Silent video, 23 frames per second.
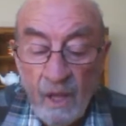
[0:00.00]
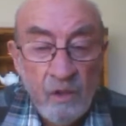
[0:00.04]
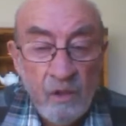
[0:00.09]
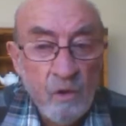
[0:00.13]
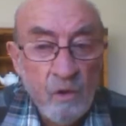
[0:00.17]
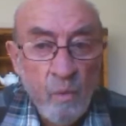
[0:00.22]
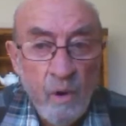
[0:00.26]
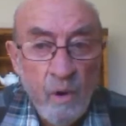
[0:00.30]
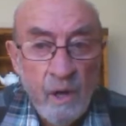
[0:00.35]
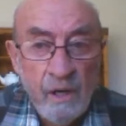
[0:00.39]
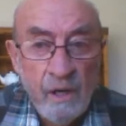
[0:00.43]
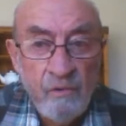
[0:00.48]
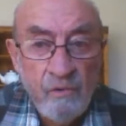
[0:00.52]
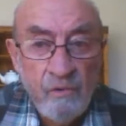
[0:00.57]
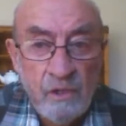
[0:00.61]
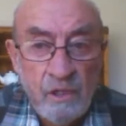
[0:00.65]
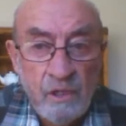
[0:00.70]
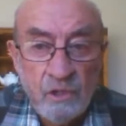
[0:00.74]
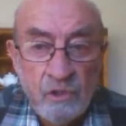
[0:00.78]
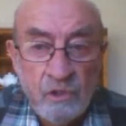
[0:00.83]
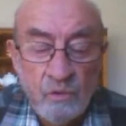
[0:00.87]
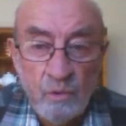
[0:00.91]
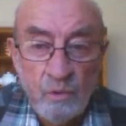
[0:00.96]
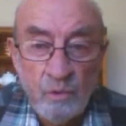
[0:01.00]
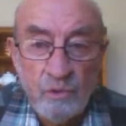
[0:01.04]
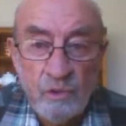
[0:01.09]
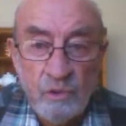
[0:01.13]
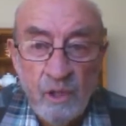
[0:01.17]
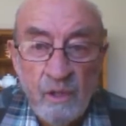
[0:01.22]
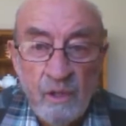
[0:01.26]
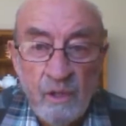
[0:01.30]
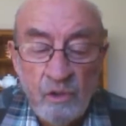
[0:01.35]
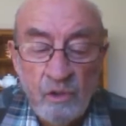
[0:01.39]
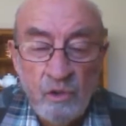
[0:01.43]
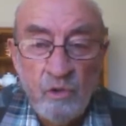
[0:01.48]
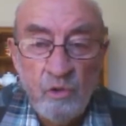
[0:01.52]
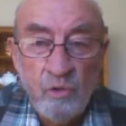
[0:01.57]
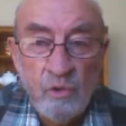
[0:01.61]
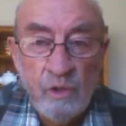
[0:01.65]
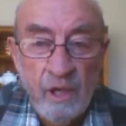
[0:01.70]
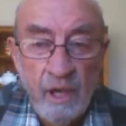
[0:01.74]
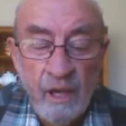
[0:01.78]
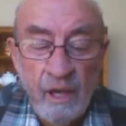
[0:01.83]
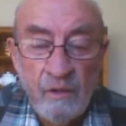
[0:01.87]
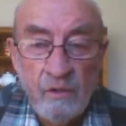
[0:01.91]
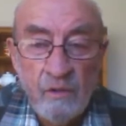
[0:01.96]
The one resource you
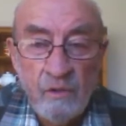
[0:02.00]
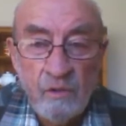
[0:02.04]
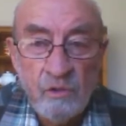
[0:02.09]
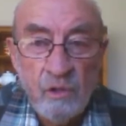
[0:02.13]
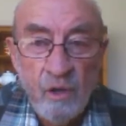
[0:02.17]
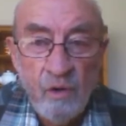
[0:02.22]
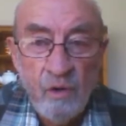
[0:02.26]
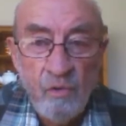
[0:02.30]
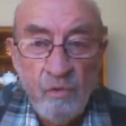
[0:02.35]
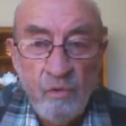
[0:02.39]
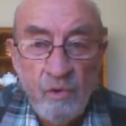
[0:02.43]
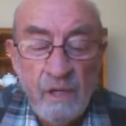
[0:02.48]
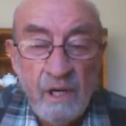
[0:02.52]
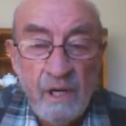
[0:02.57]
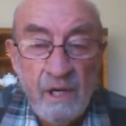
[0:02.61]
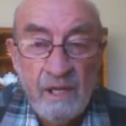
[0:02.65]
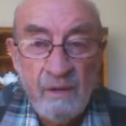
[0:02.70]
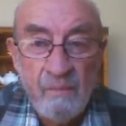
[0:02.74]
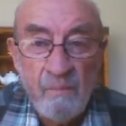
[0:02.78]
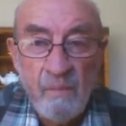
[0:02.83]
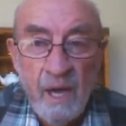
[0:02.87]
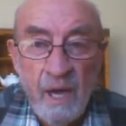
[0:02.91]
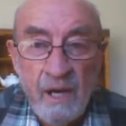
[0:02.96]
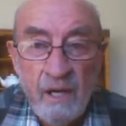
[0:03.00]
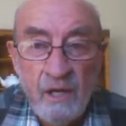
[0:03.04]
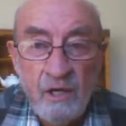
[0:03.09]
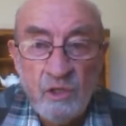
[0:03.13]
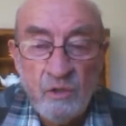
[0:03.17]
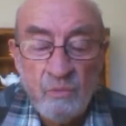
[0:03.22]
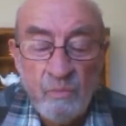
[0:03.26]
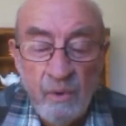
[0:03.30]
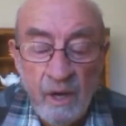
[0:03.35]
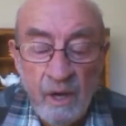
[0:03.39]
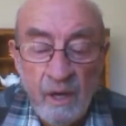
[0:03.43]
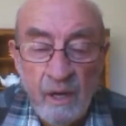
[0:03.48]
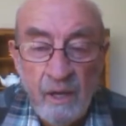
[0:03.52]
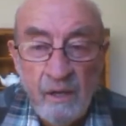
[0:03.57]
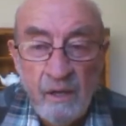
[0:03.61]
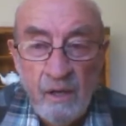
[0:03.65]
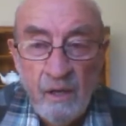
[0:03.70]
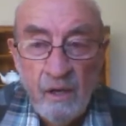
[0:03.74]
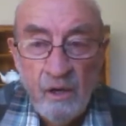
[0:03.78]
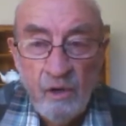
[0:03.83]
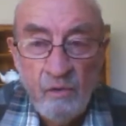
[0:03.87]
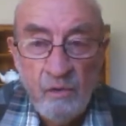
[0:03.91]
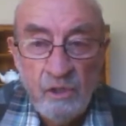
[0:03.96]
cannot really manage by
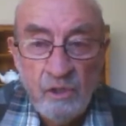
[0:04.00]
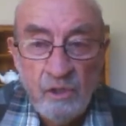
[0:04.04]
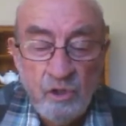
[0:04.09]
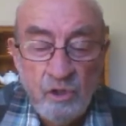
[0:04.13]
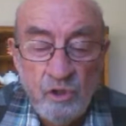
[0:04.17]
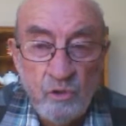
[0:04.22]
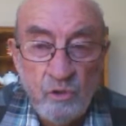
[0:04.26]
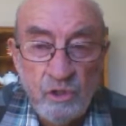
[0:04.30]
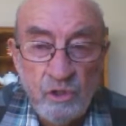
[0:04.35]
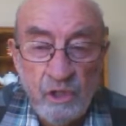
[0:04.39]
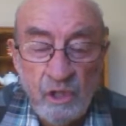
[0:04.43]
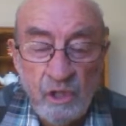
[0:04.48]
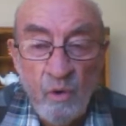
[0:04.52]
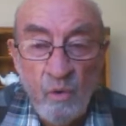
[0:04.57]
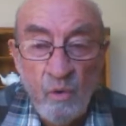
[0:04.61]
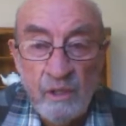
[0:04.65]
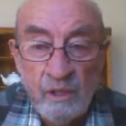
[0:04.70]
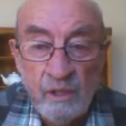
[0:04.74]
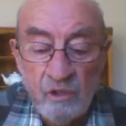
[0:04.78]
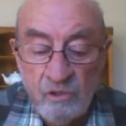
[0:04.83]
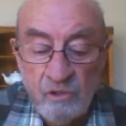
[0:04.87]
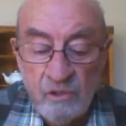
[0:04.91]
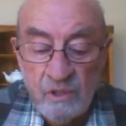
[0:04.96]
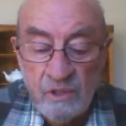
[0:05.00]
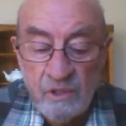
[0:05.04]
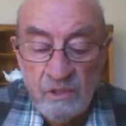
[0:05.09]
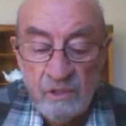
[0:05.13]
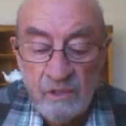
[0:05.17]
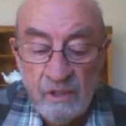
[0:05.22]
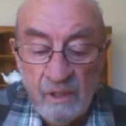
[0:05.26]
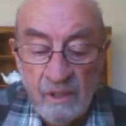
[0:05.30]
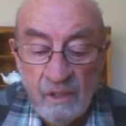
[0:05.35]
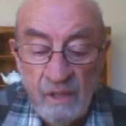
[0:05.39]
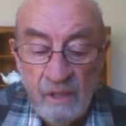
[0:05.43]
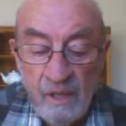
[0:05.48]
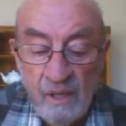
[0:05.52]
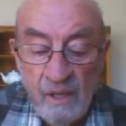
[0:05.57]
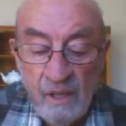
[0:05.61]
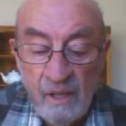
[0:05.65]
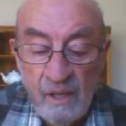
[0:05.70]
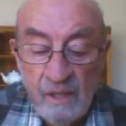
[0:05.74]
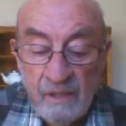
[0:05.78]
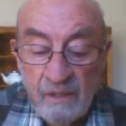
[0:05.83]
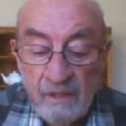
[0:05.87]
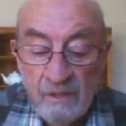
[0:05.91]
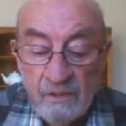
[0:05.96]
reducing or increasing
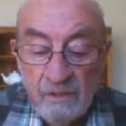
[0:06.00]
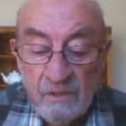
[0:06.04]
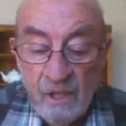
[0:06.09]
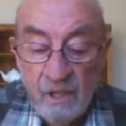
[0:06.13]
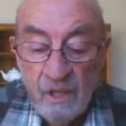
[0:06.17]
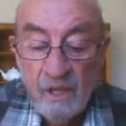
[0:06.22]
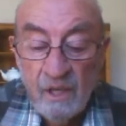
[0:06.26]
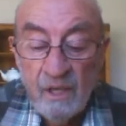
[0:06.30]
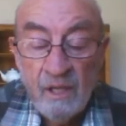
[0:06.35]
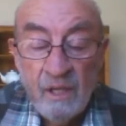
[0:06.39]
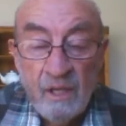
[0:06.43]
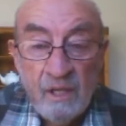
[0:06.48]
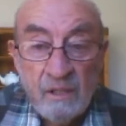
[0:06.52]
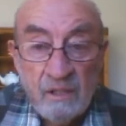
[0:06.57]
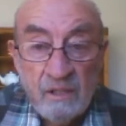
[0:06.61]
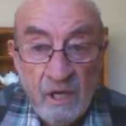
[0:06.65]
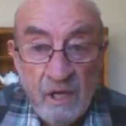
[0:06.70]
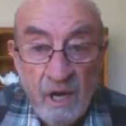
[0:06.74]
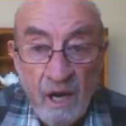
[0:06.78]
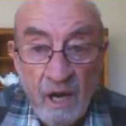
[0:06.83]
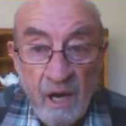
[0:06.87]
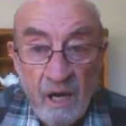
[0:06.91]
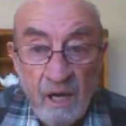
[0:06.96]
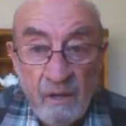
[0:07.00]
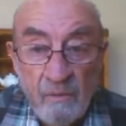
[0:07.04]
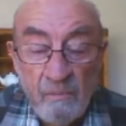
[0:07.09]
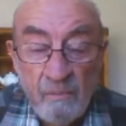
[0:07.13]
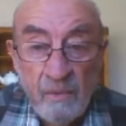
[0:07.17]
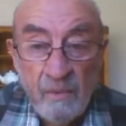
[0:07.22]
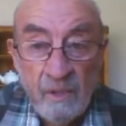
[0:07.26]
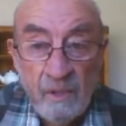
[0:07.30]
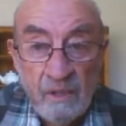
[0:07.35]
is time.